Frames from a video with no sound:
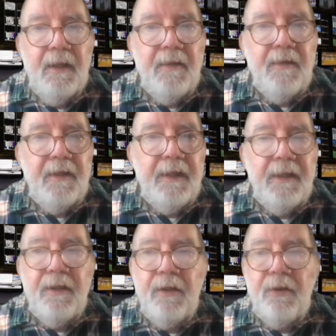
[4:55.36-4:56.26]
and then they
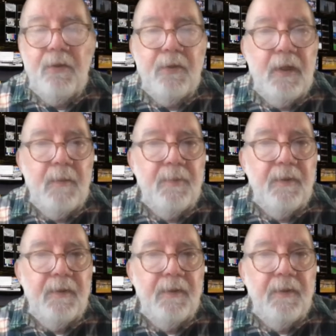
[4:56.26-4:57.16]
get a new crop
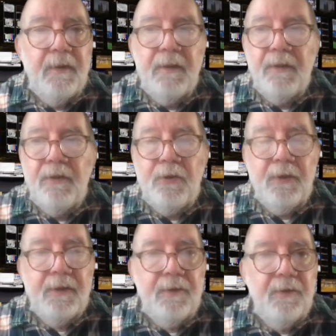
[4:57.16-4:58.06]
of
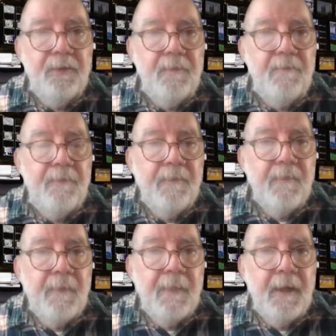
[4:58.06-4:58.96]
chicks.
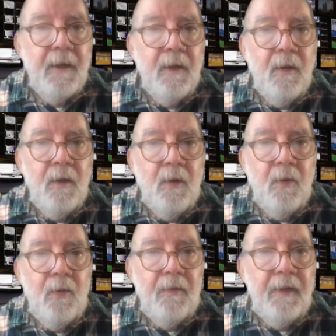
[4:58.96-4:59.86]

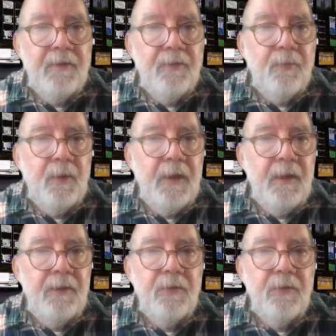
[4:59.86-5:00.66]
or that's the way it